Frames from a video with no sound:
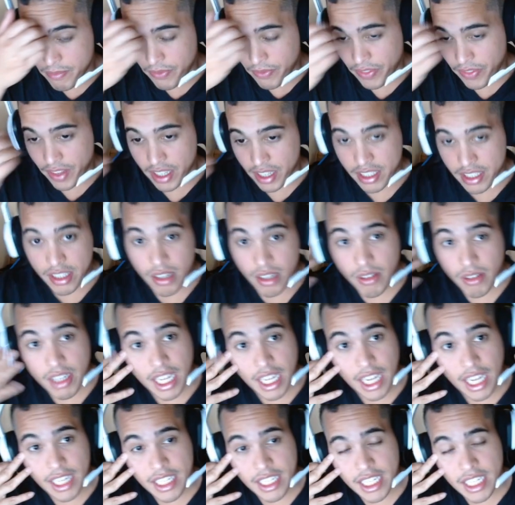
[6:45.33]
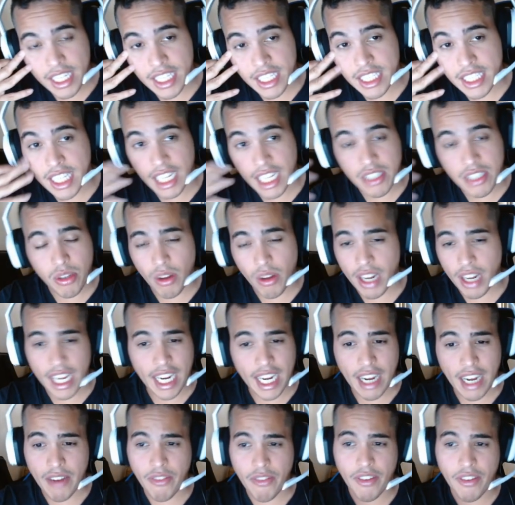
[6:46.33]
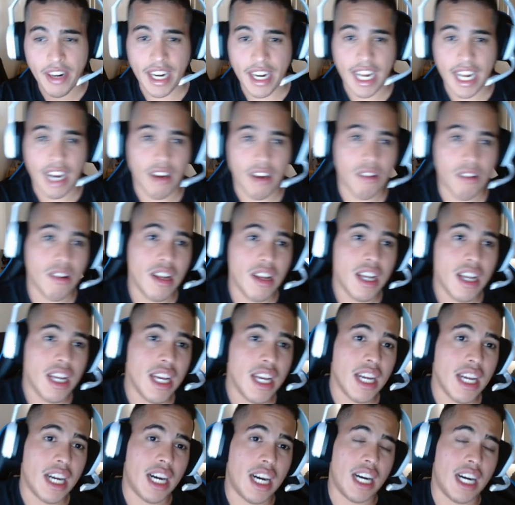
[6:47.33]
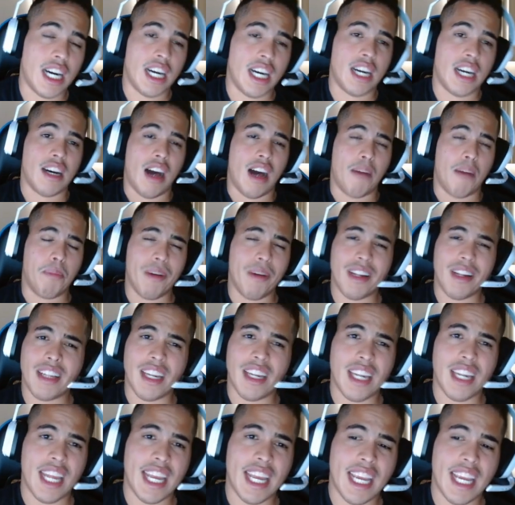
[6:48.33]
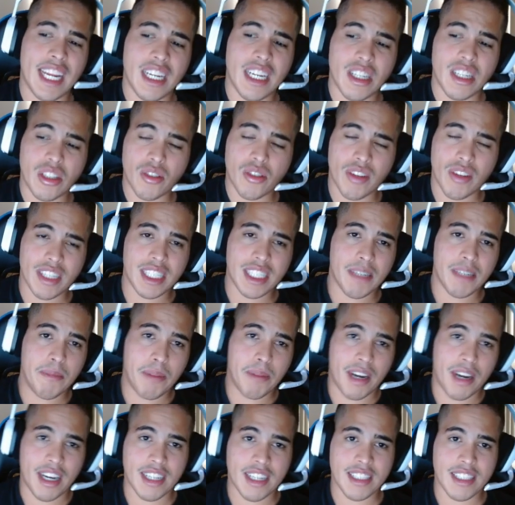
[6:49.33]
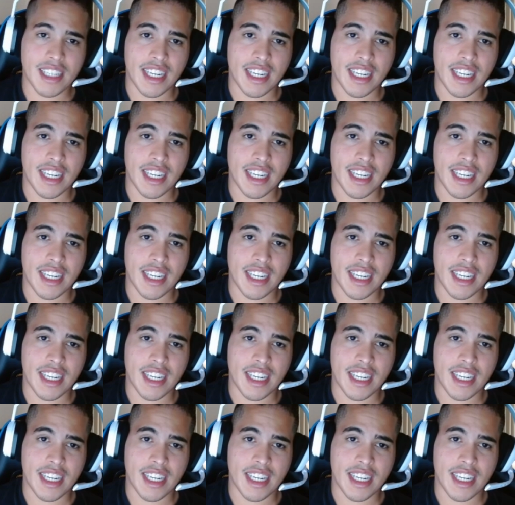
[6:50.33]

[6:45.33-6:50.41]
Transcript: Until then, that's all I got for now. I'll put the link in the description box.